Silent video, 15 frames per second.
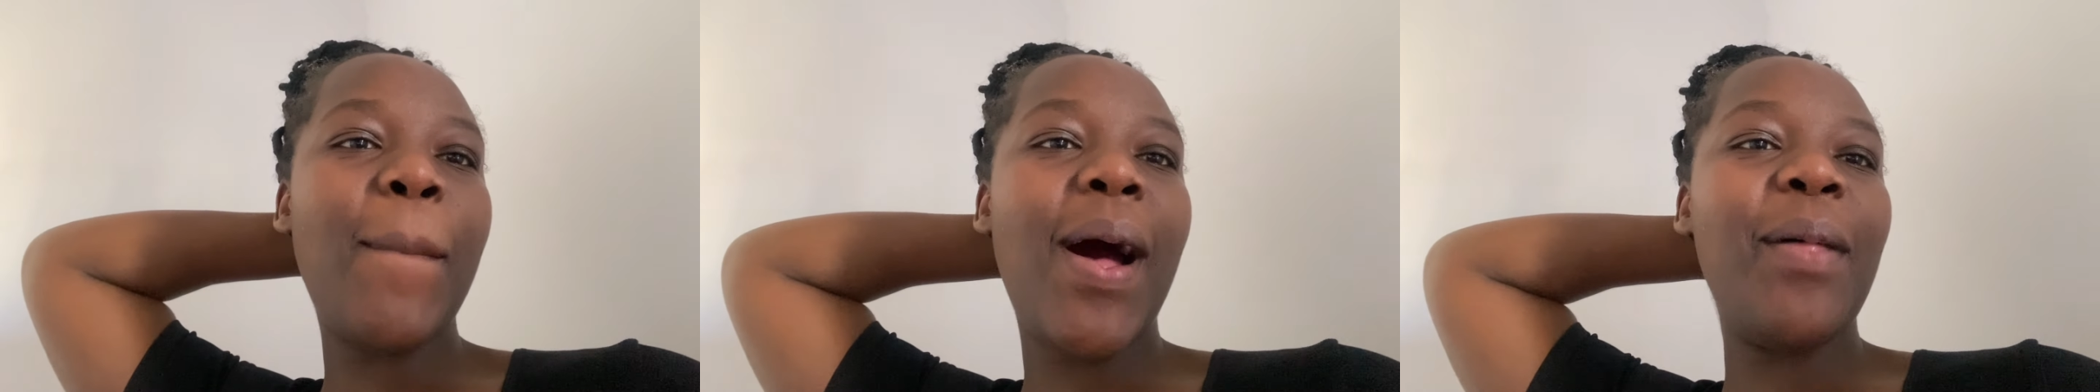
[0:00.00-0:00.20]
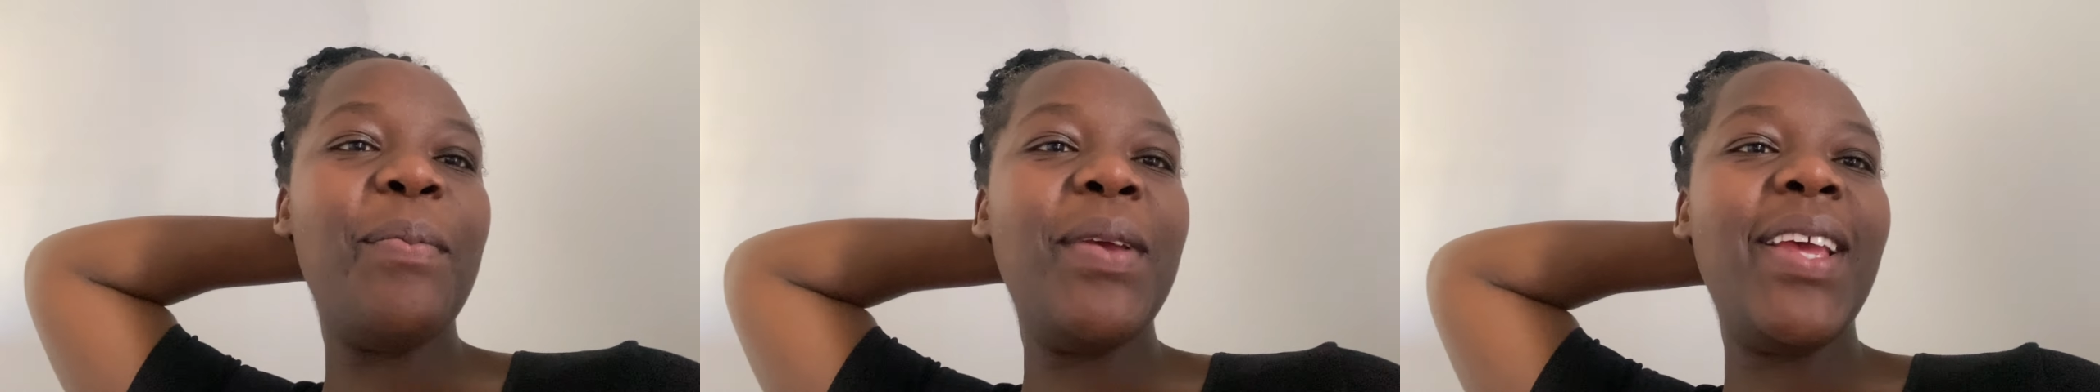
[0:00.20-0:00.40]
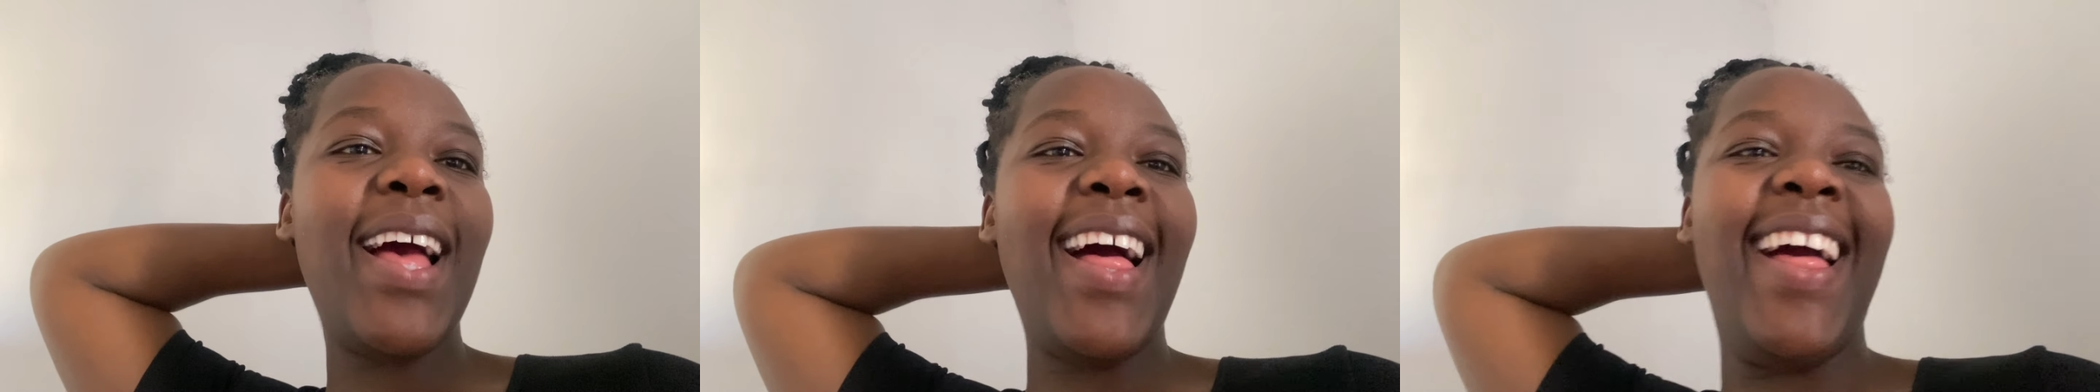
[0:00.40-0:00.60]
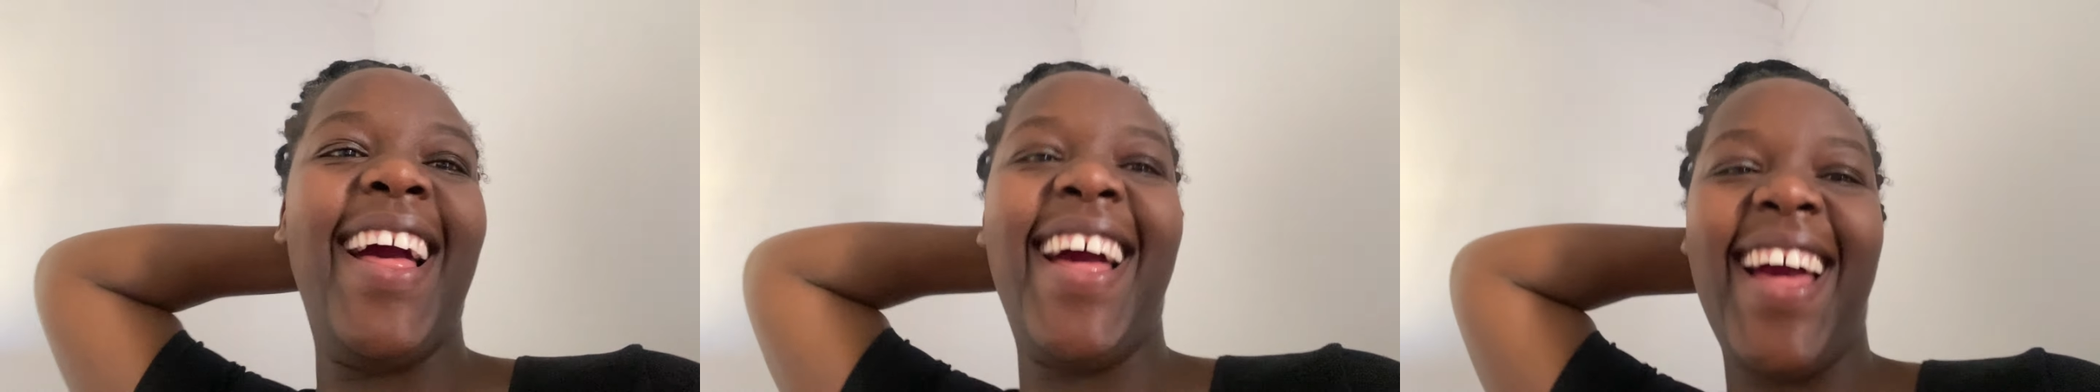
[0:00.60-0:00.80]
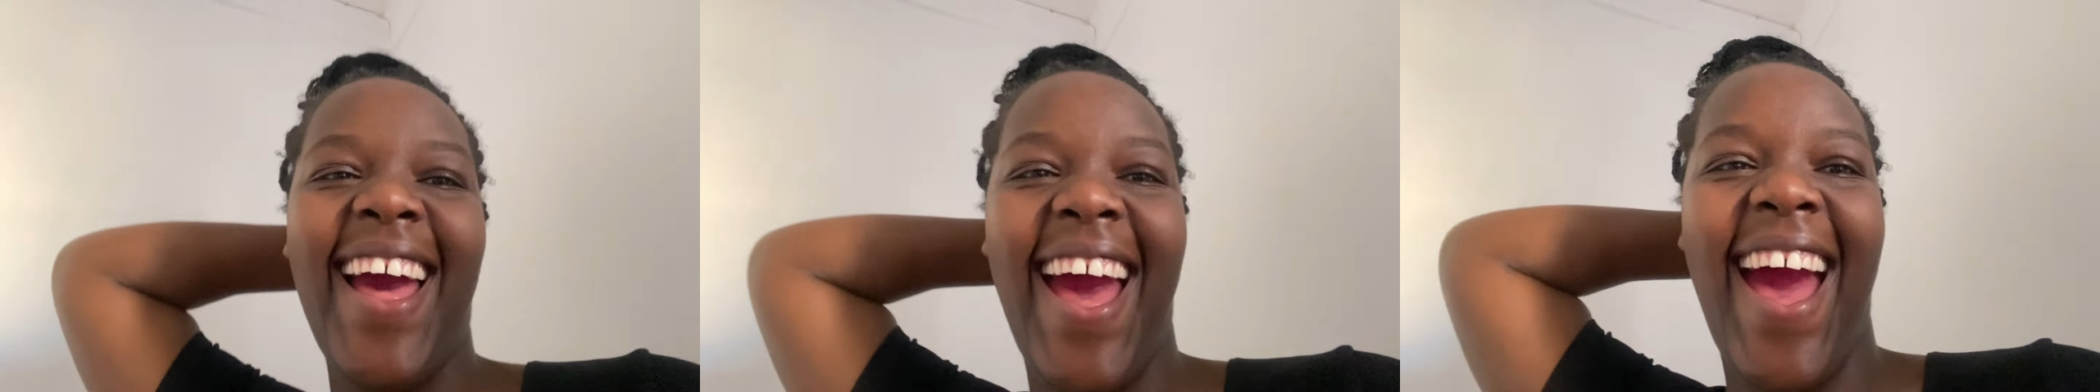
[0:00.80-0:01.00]

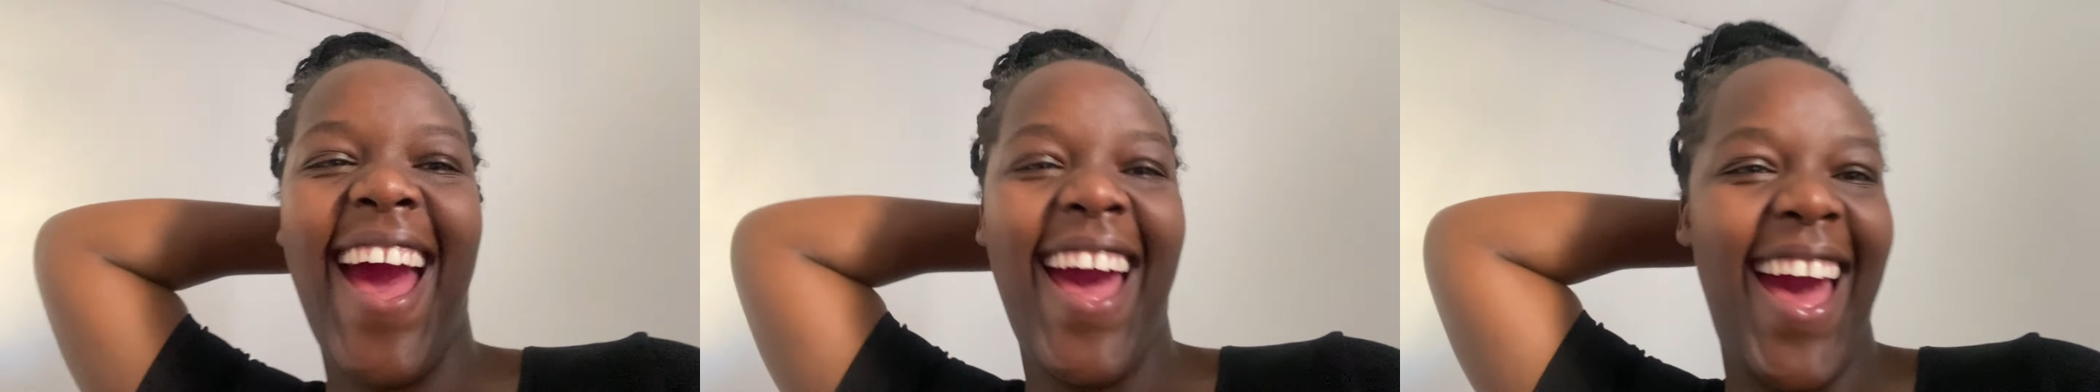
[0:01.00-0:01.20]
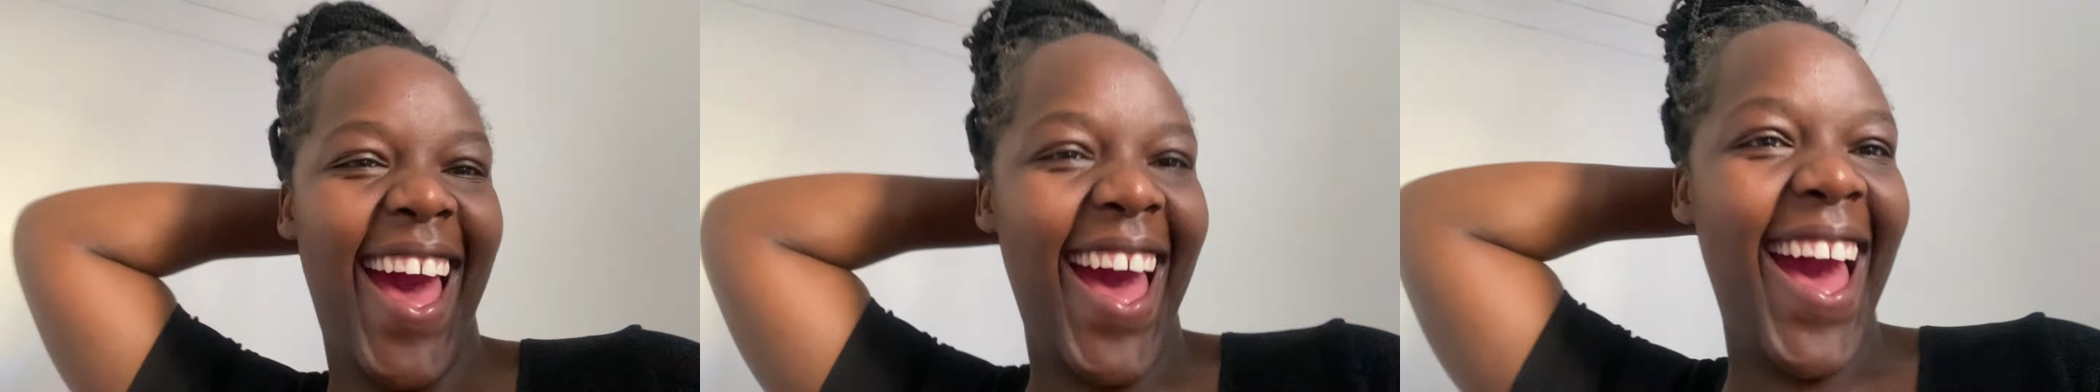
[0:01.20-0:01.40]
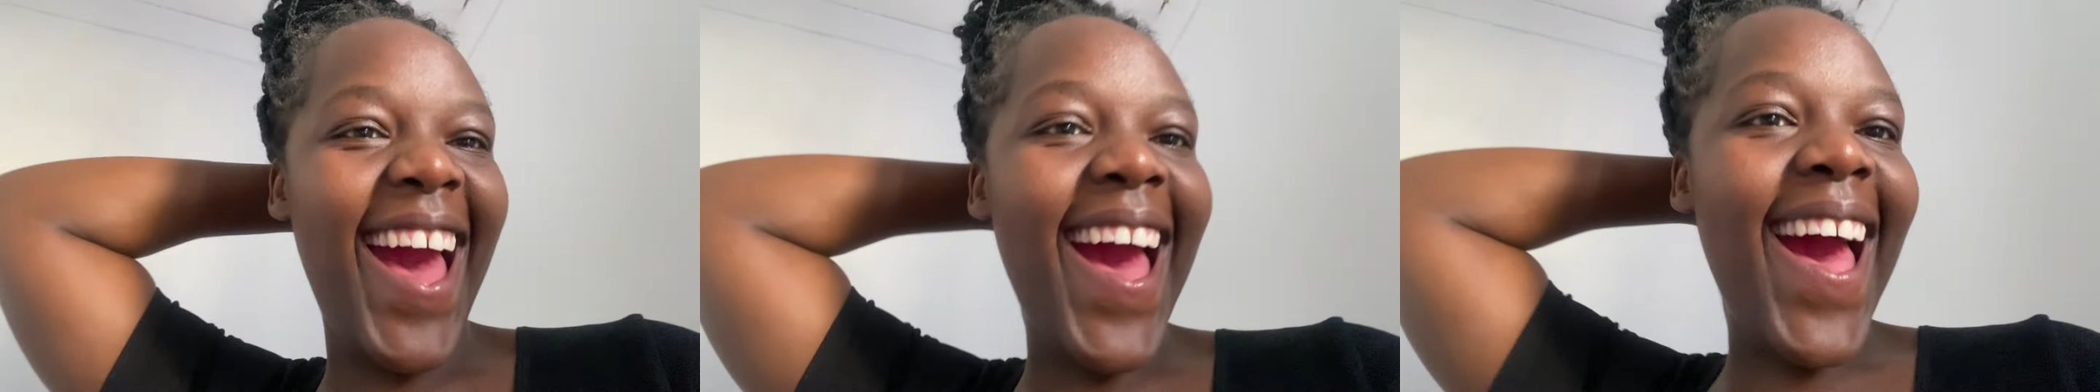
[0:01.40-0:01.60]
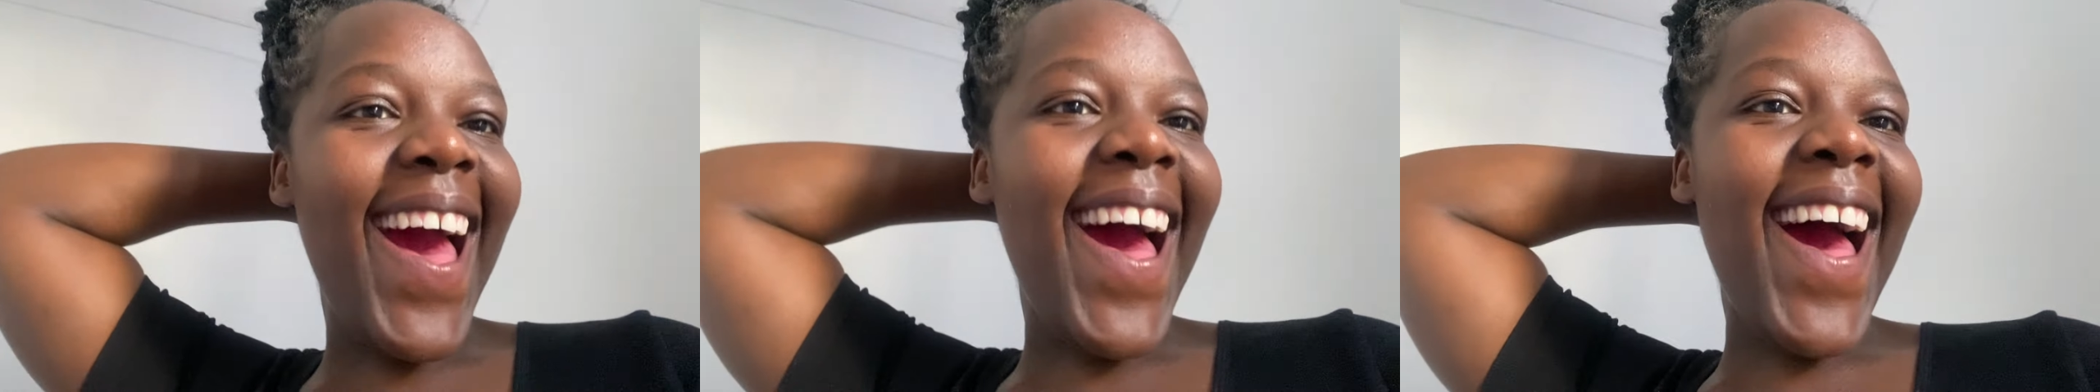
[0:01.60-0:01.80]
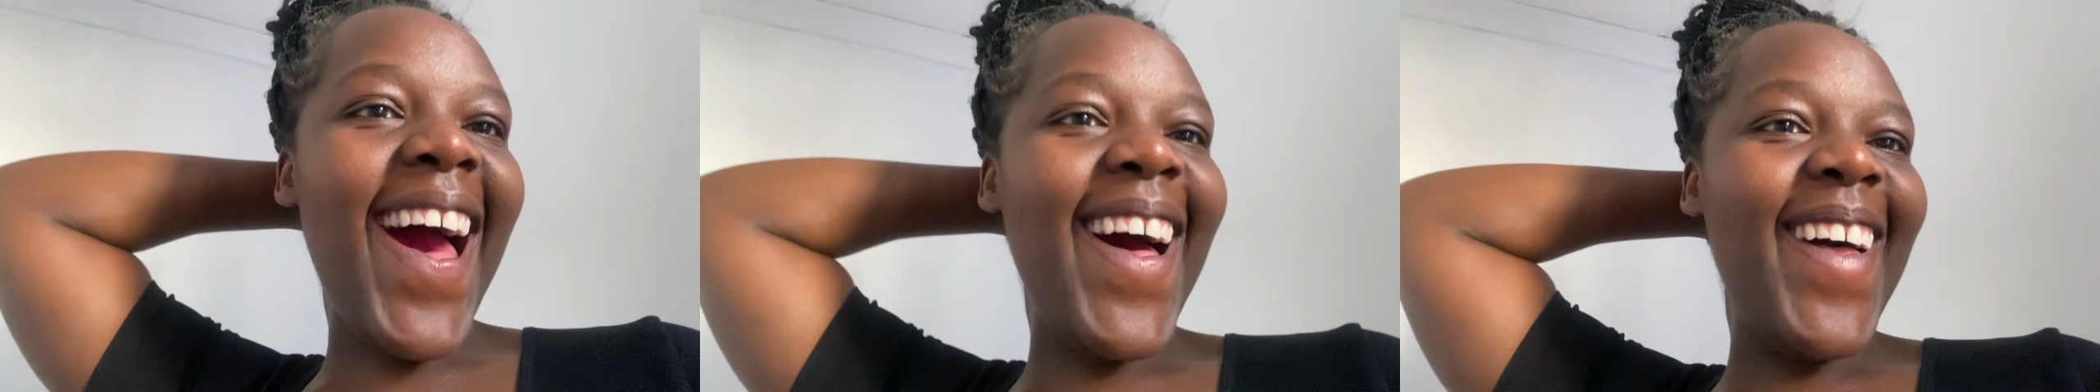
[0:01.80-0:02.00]

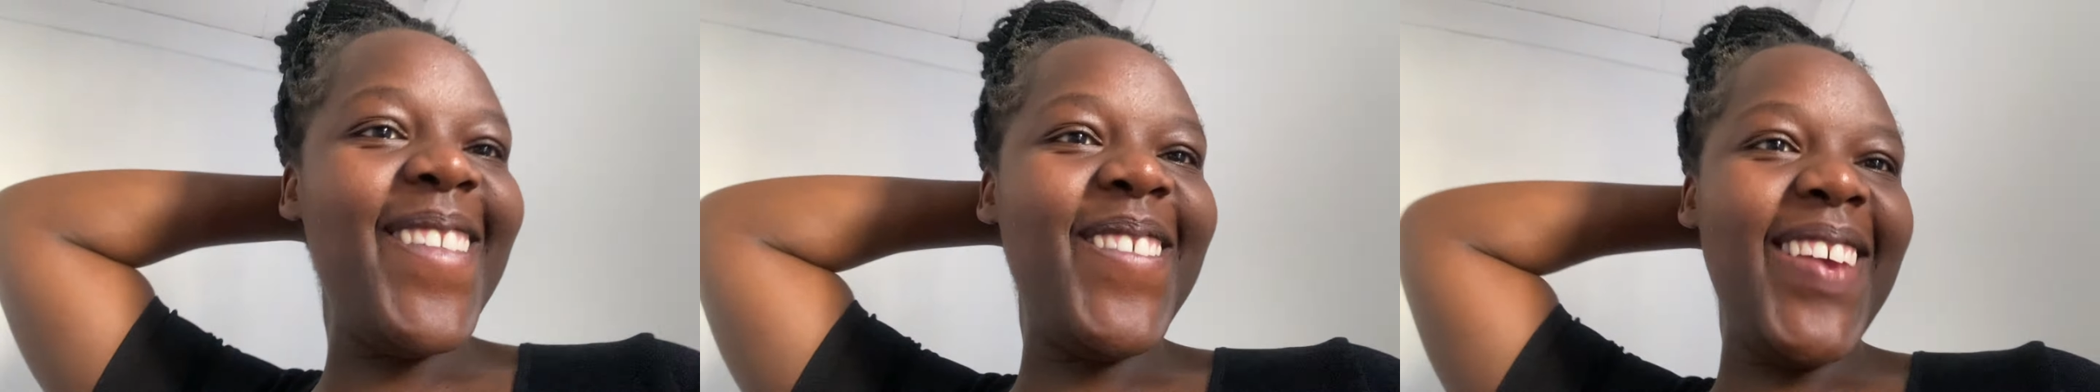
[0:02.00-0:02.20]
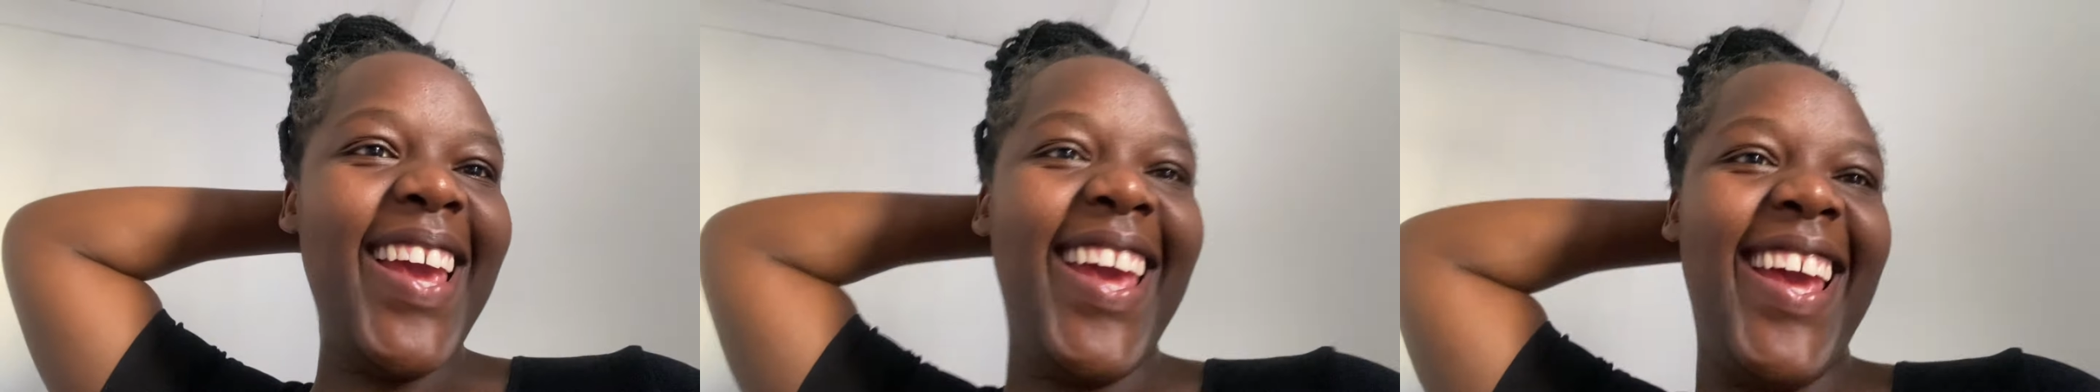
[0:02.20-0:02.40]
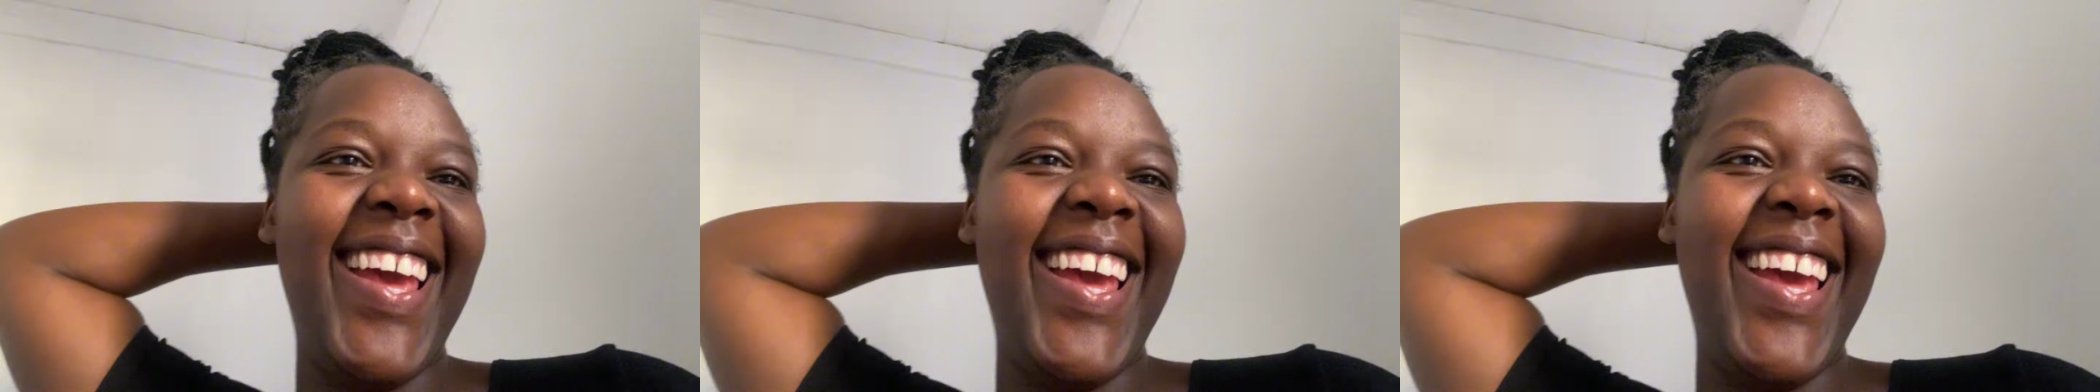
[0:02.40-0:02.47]
I'll be